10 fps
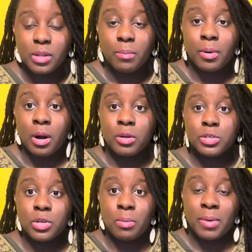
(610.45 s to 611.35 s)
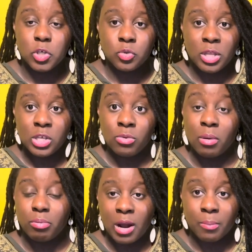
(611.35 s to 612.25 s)
but also make sure that you are
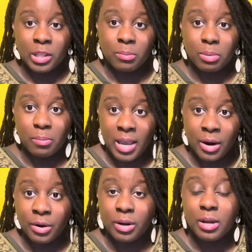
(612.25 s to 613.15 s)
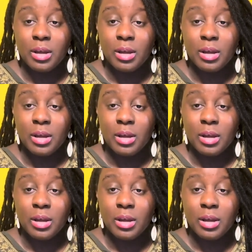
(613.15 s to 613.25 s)
properly prepared,